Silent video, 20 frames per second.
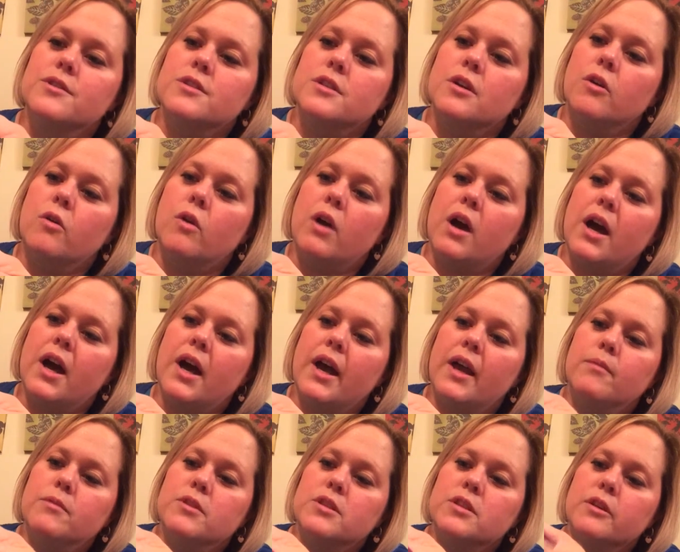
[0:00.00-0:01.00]
So
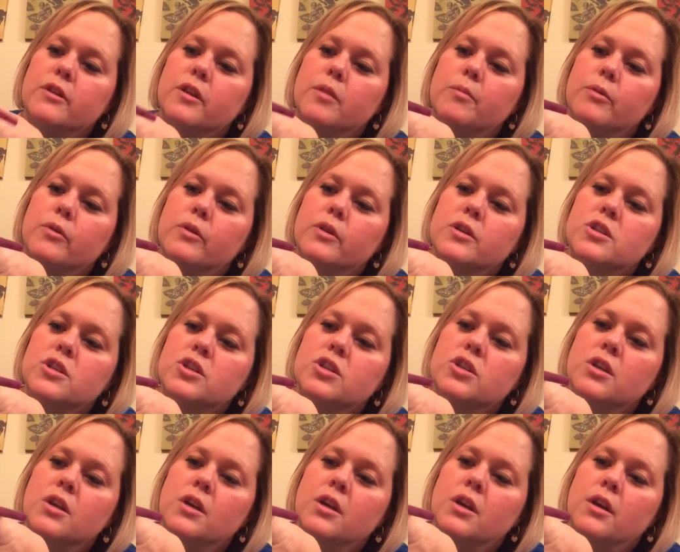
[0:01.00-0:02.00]
I'm just going to
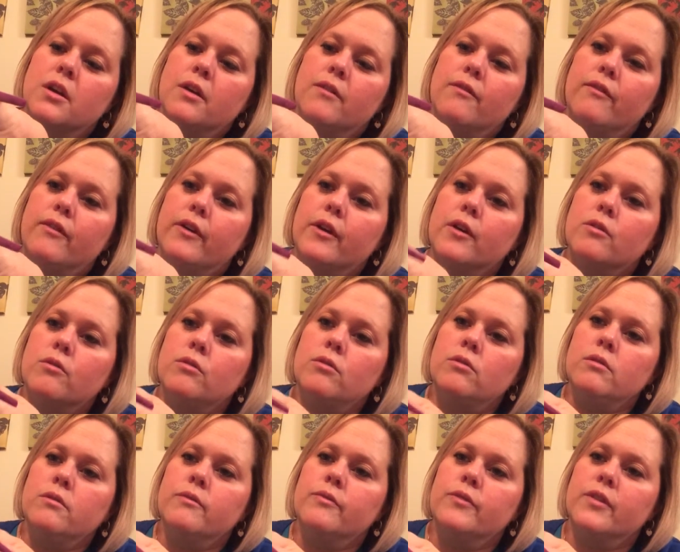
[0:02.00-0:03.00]
push
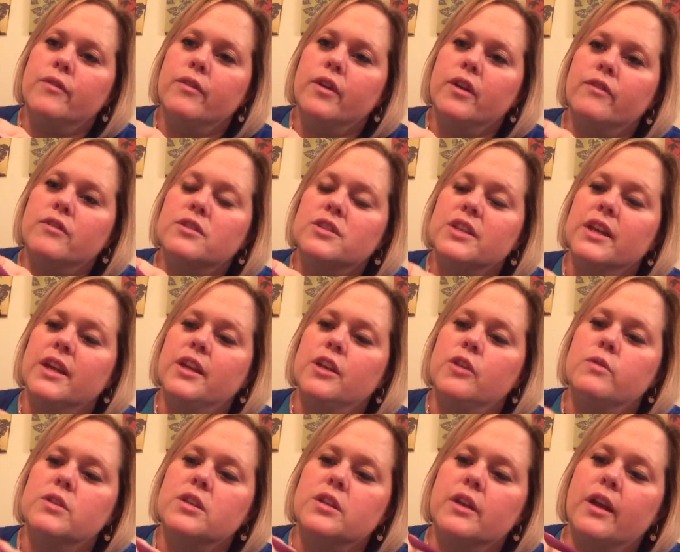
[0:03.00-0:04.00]
vertical. The very first thing I
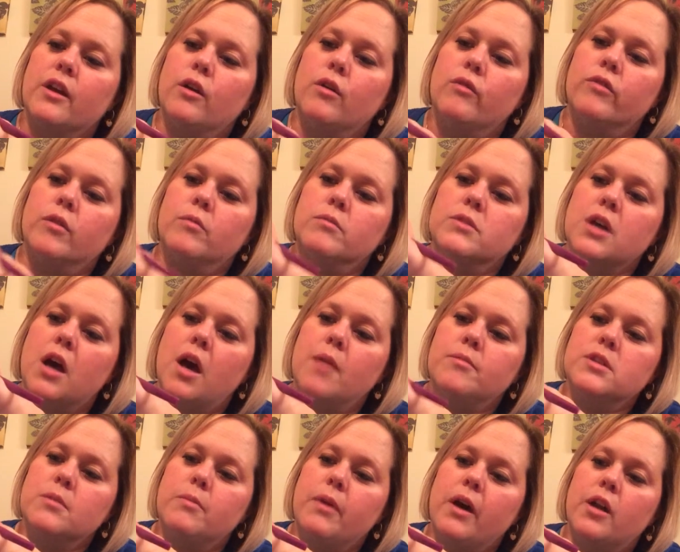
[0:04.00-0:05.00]
do is I go from
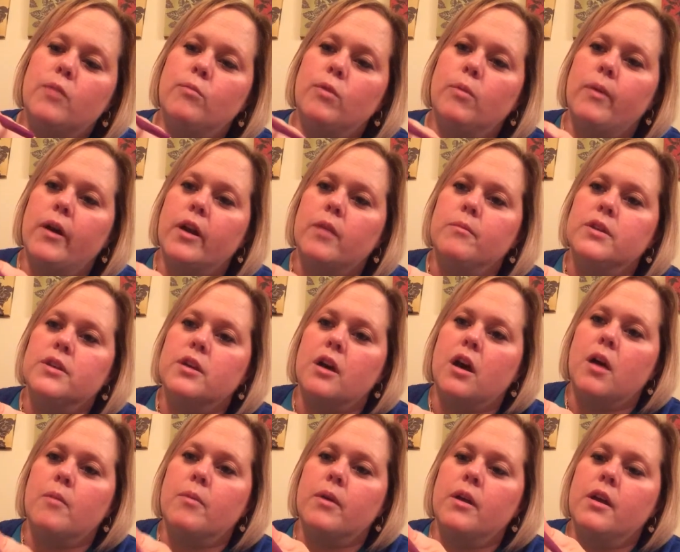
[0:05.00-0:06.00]
top to bottom or bottom to
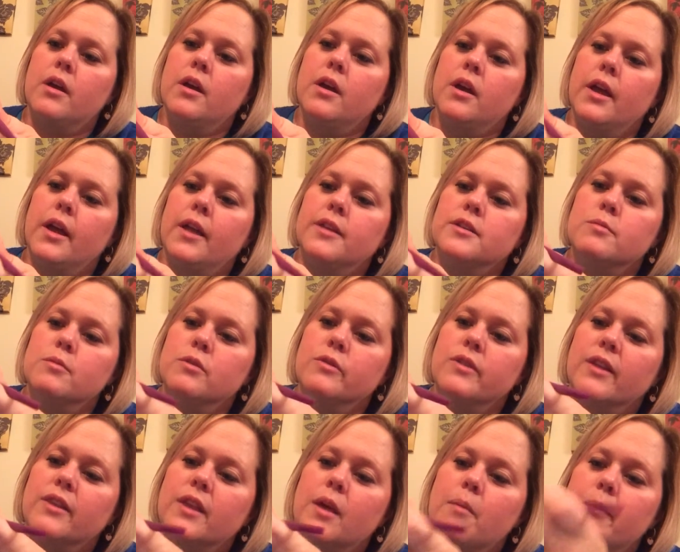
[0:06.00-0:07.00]
top and
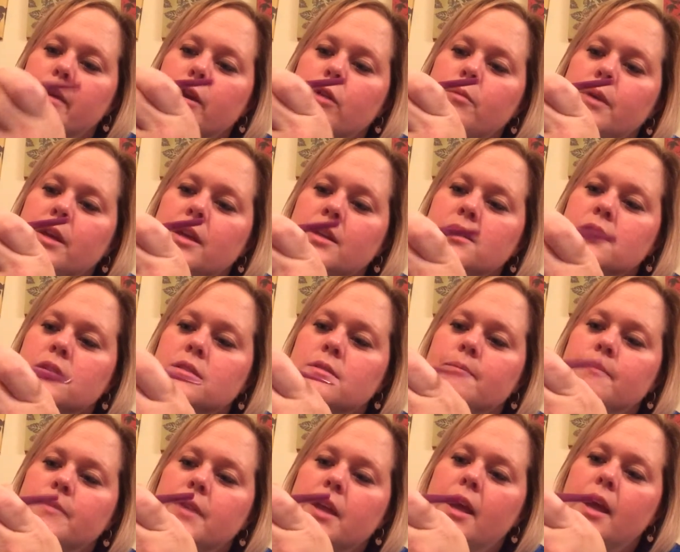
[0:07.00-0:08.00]
smooth out that middle piece.
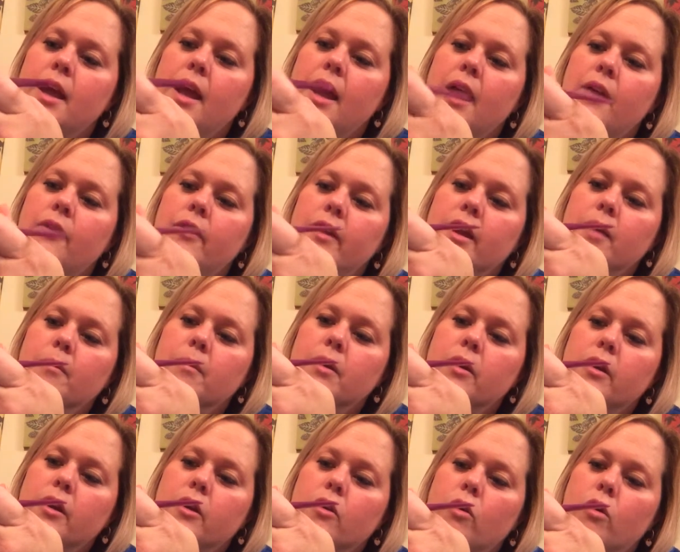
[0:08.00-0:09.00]
And then I'm
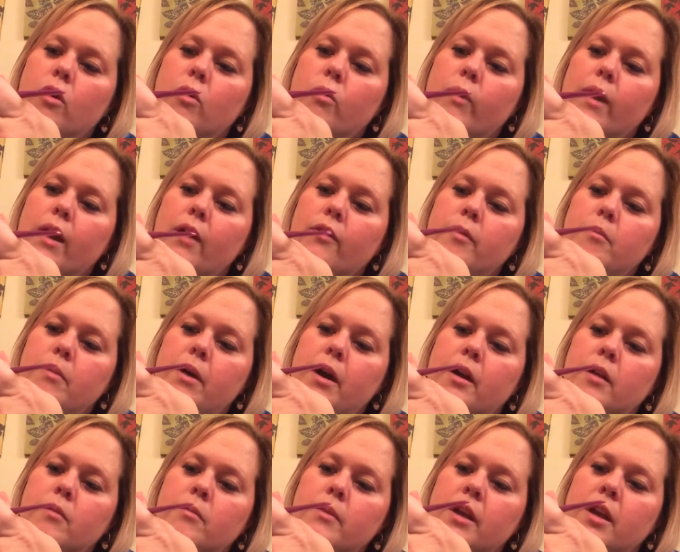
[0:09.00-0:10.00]
going to go around the
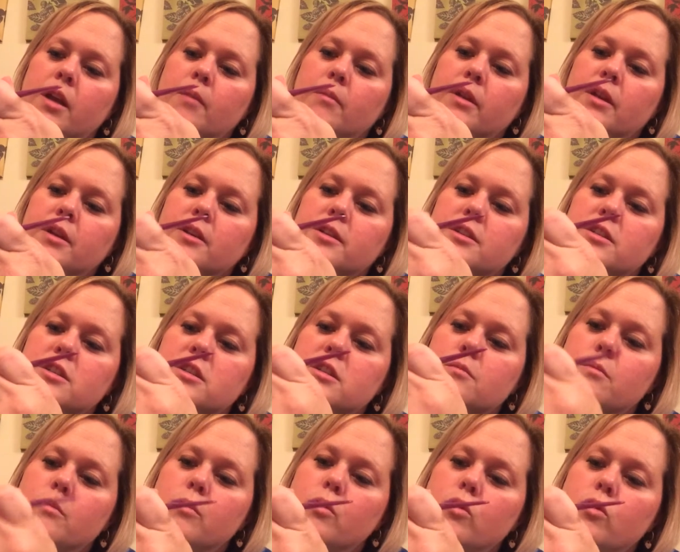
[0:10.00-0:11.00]
bottom, and I'm going to
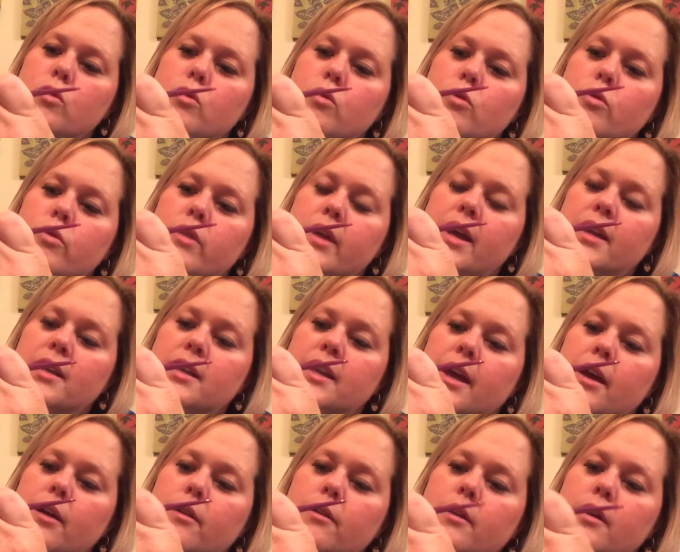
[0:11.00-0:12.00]
just smooth that
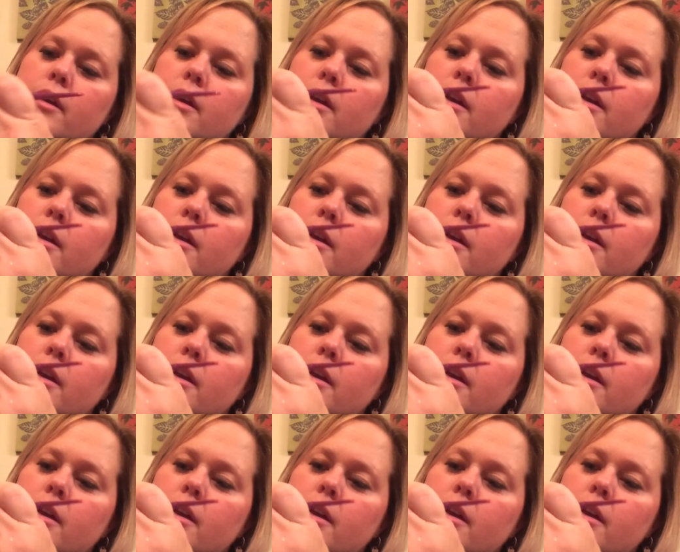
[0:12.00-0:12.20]
down.